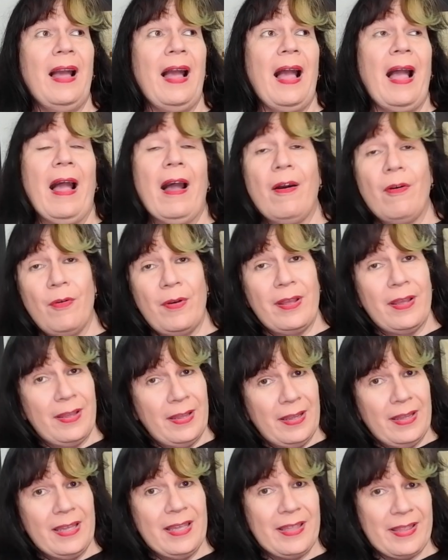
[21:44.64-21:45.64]
how
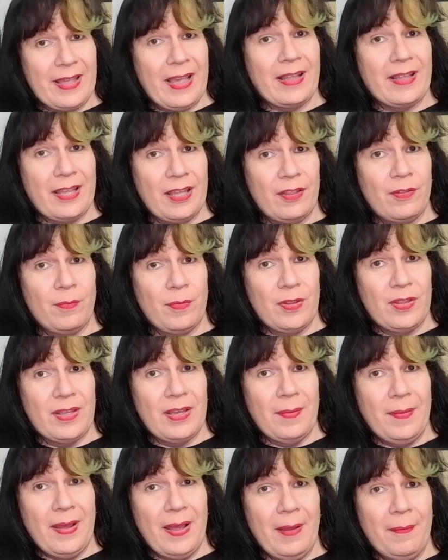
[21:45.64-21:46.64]
he set his
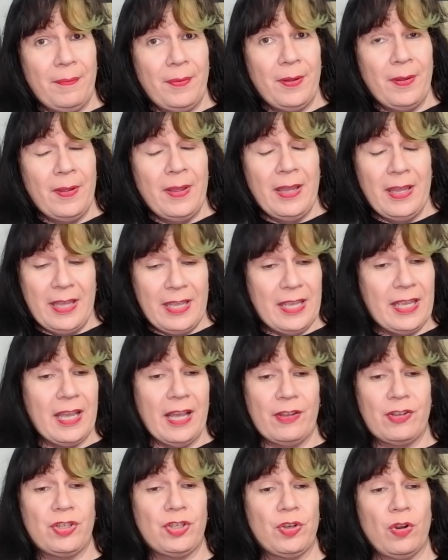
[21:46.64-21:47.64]
museum up, he
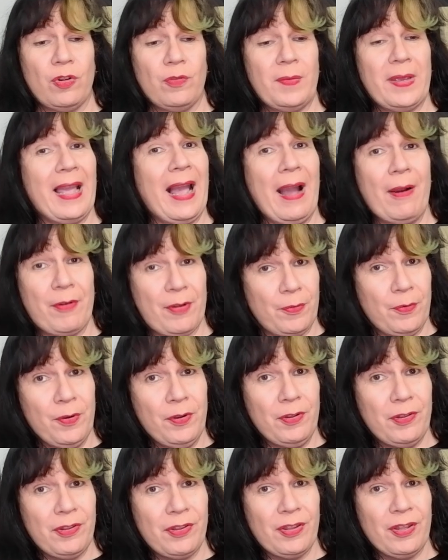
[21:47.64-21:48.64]
has shown me how it
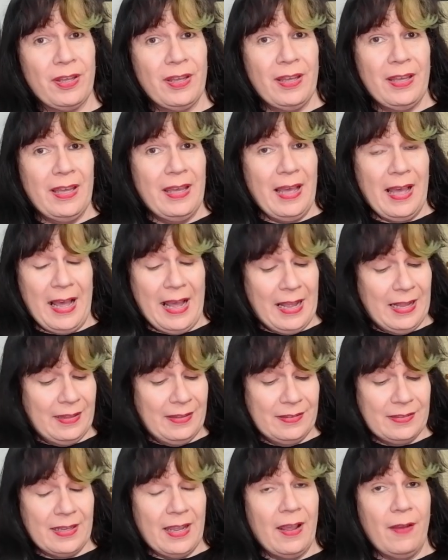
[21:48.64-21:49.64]
works.
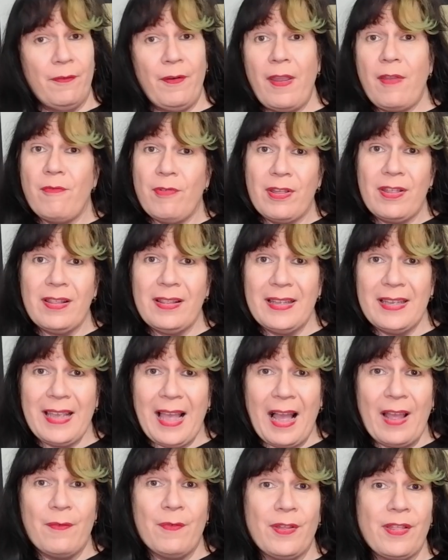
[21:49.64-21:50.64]
And very recently
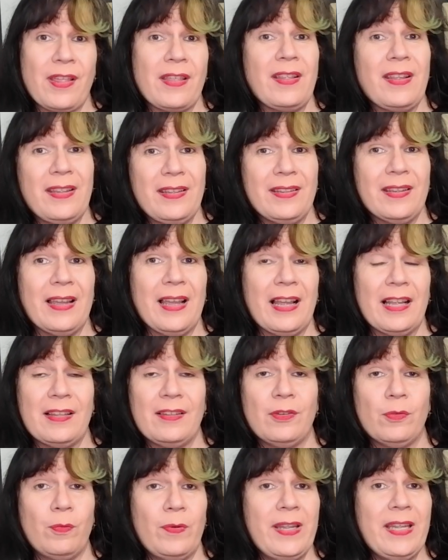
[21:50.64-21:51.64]
I visited,
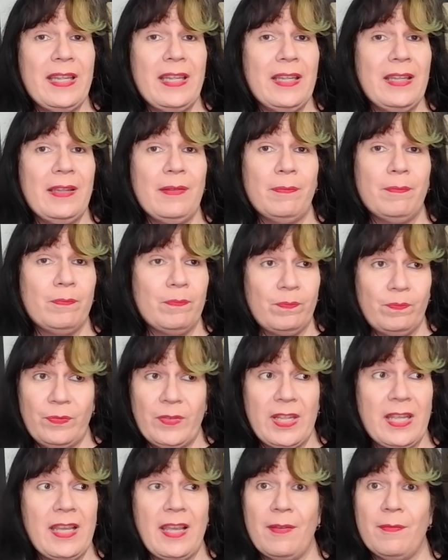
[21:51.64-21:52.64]
and
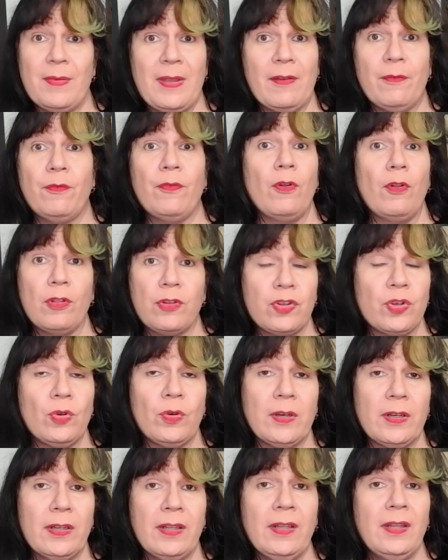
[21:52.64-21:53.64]
he gave me a full
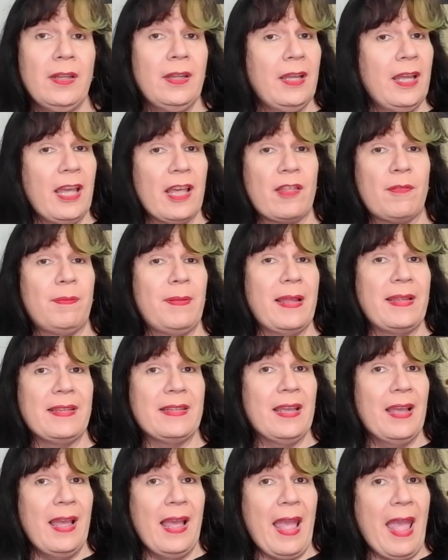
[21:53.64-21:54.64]
tour,
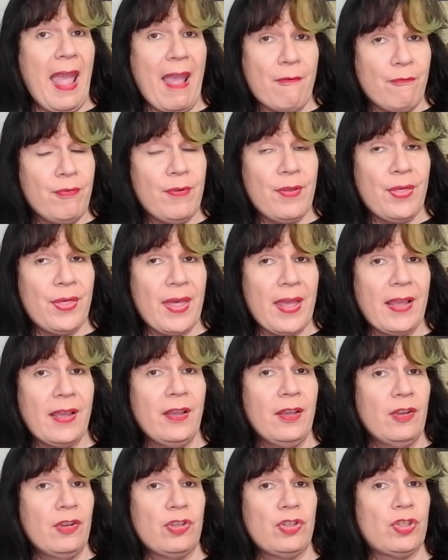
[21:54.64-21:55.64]
explained everything,
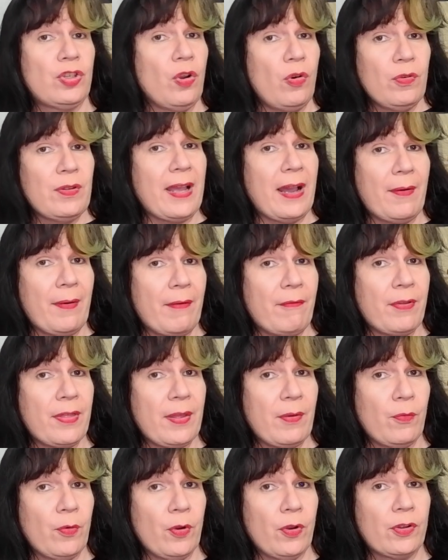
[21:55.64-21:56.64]
showed how
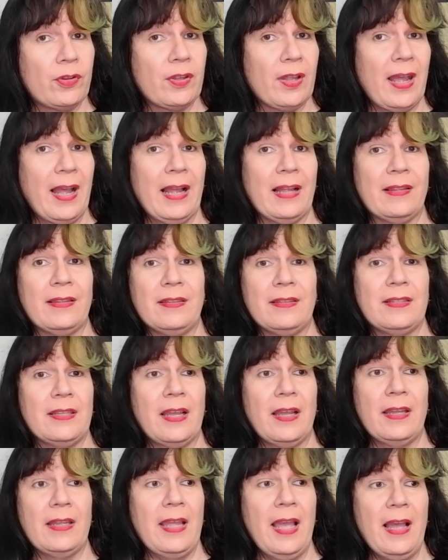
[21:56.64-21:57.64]
everything worked. And
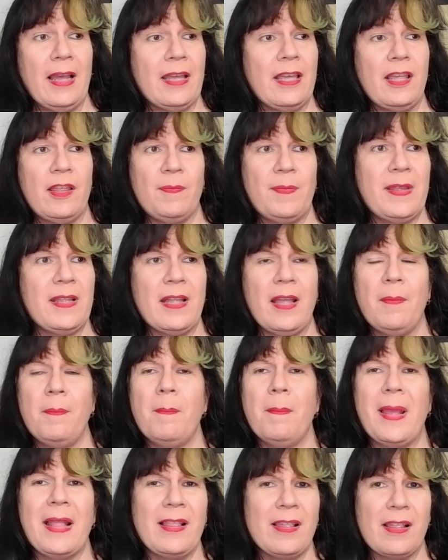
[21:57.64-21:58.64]
yeah, he's been
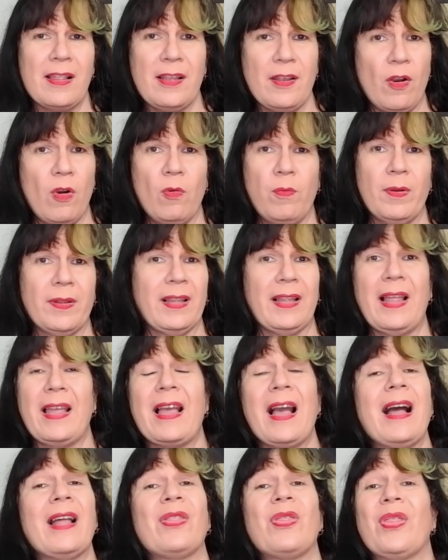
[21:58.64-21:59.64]
immensely open. And I
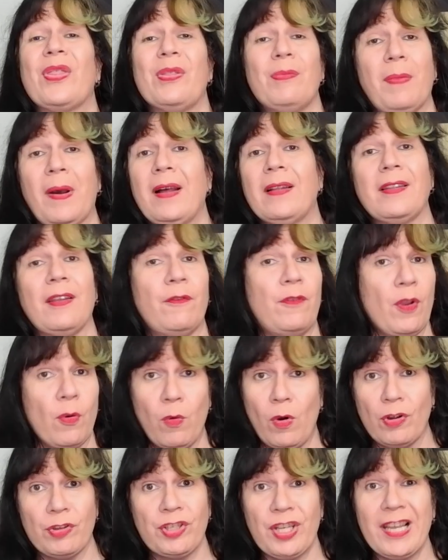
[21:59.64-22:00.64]
can't, Bart, if you're
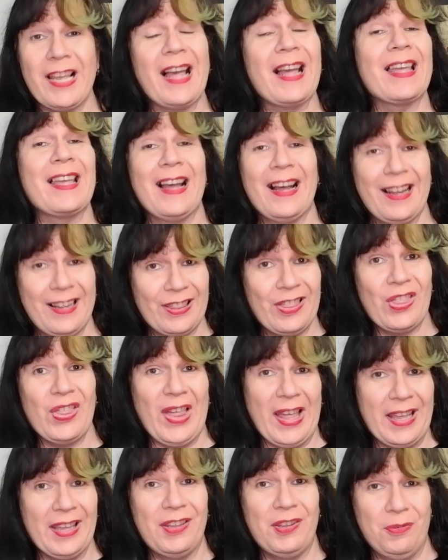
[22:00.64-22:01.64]
watching, I can't
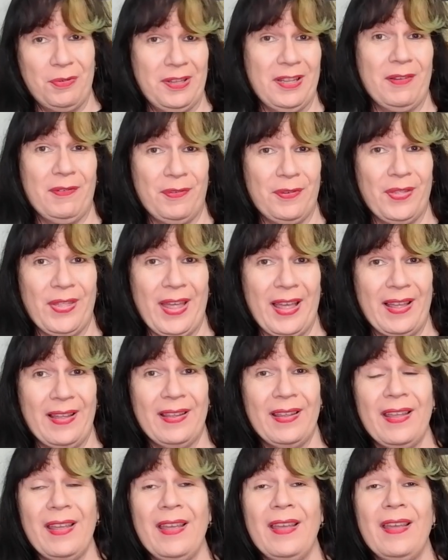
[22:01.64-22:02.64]
thank you enough for that.